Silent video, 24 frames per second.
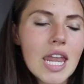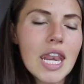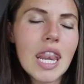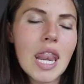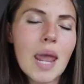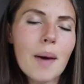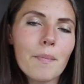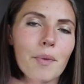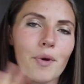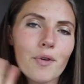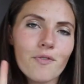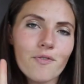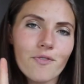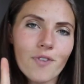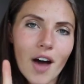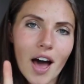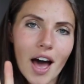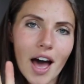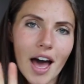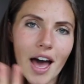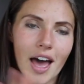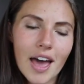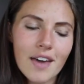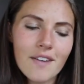Number
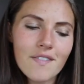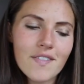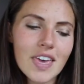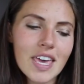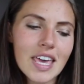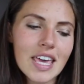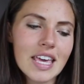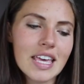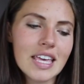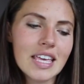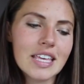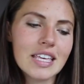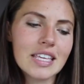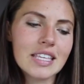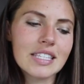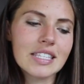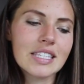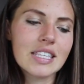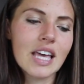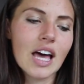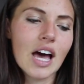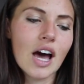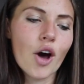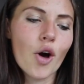5
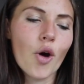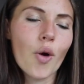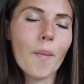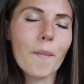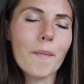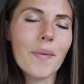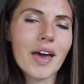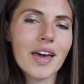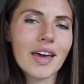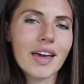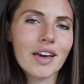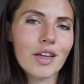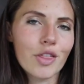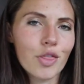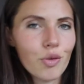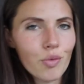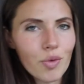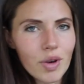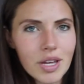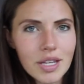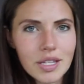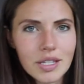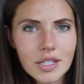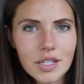is
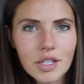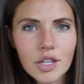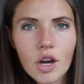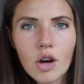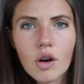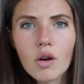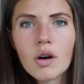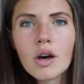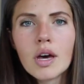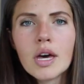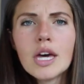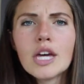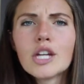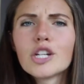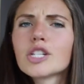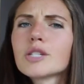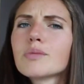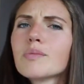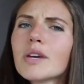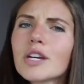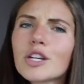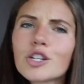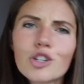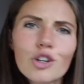omega-3s. So
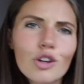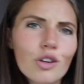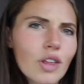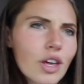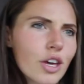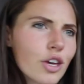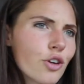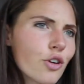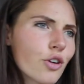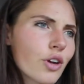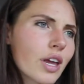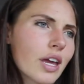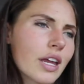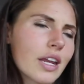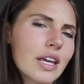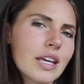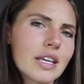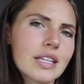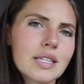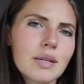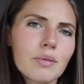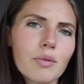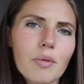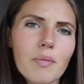just make sure that you're
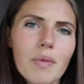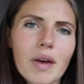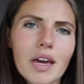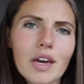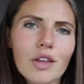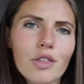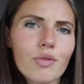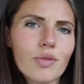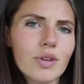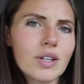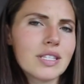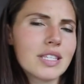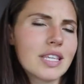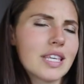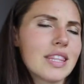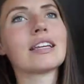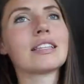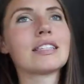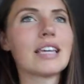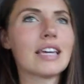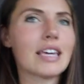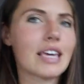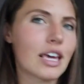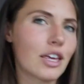getting some omega-3s, and
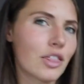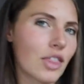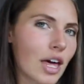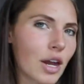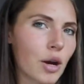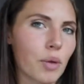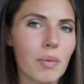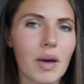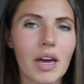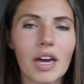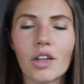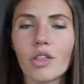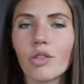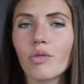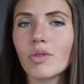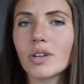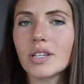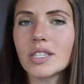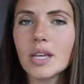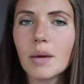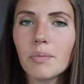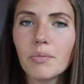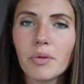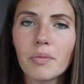taking that
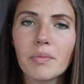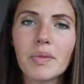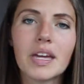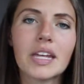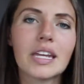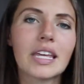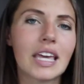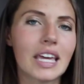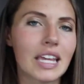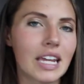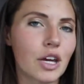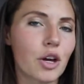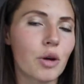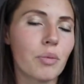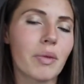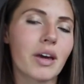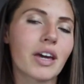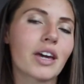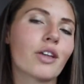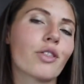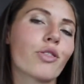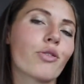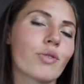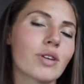omega-3 supplement, getting
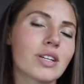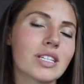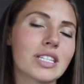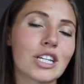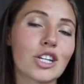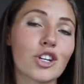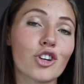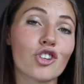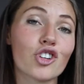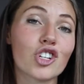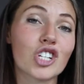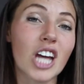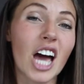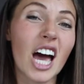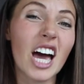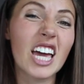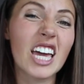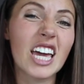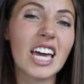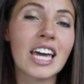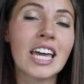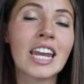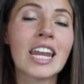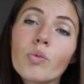omega-3s in your
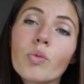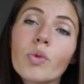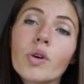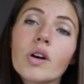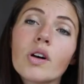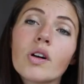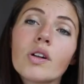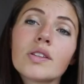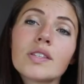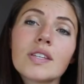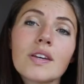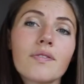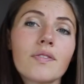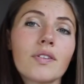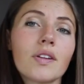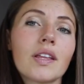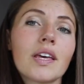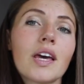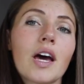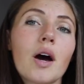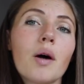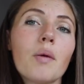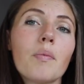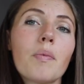diet will
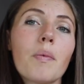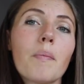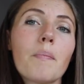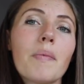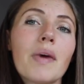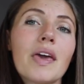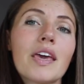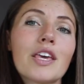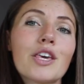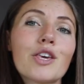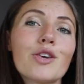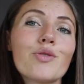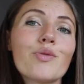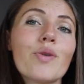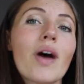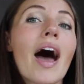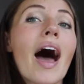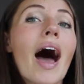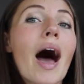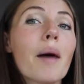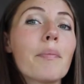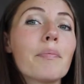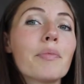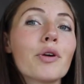definitely help make you
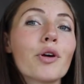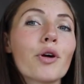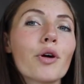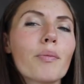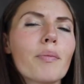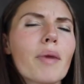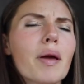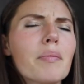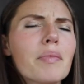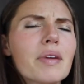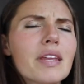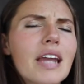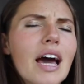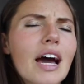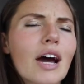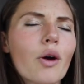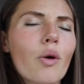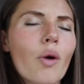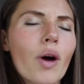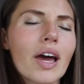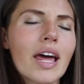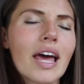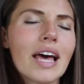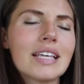happier. Maybe not
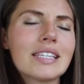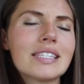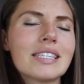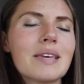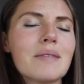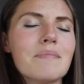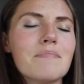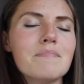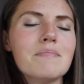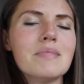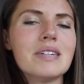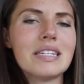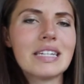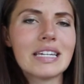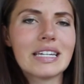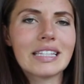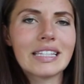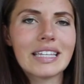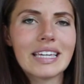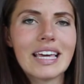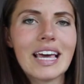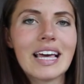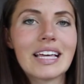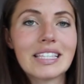quite as
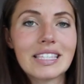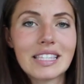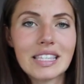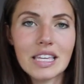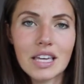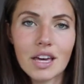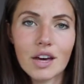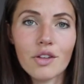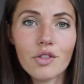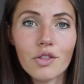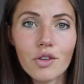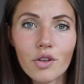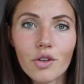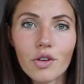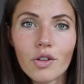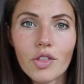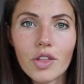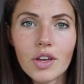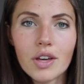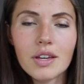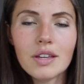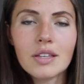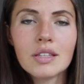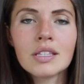immediately as the other
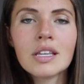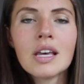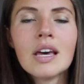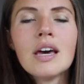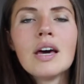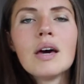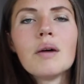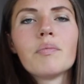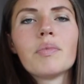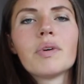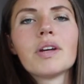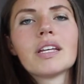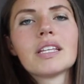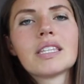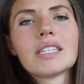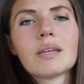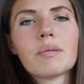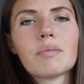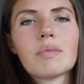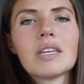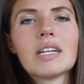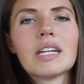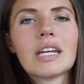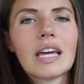things, but it's
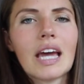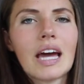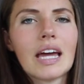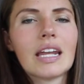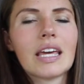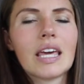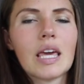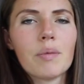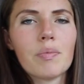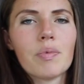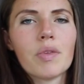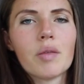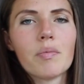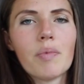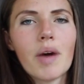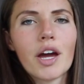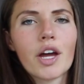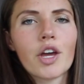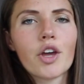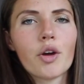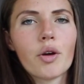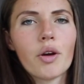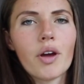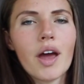something to kind of keep in the
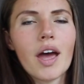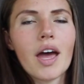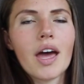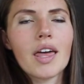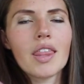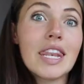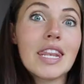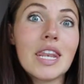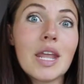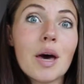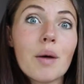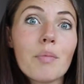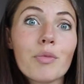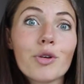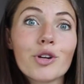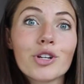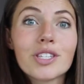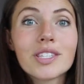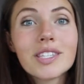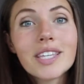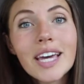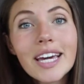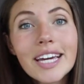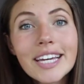back of your head. Number
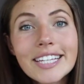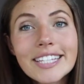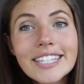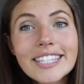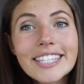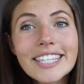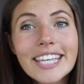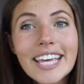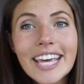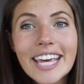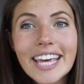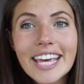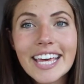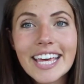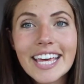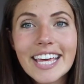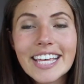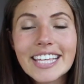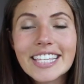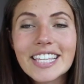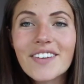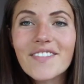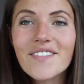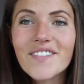6
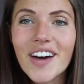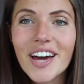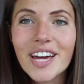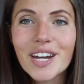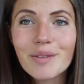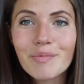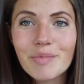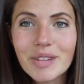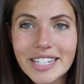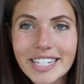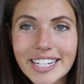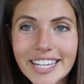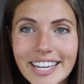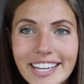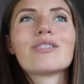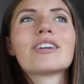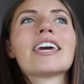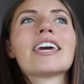is vitamin D.